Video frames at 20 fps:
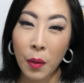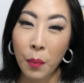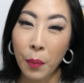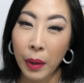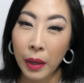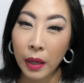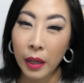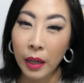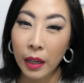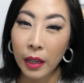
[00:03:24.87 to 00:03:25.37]

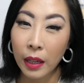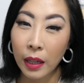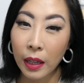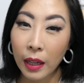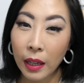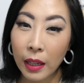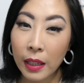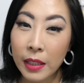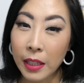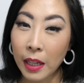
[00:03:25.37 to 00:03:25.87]
but
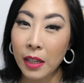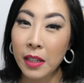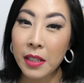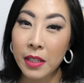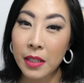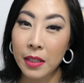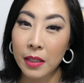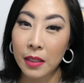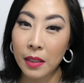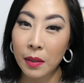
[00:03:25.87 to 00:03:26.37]
it
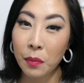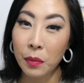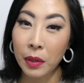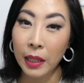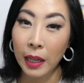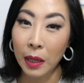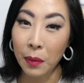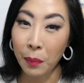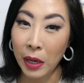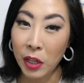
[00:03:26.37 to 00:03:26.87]
does
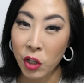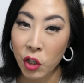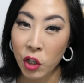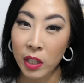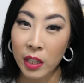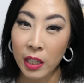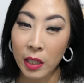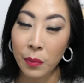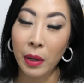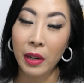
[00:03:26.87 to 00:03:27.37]
get
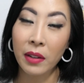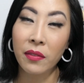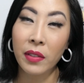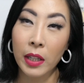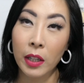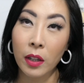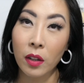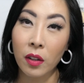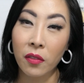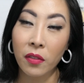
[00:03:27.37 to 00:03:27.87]
mentioned in my
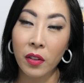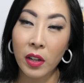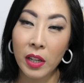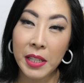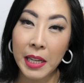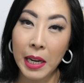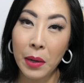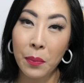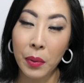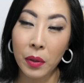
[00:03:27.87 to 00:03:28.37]
video. For
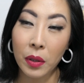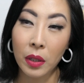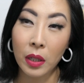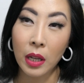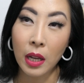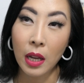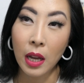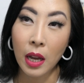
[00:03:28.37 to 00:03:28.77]
example,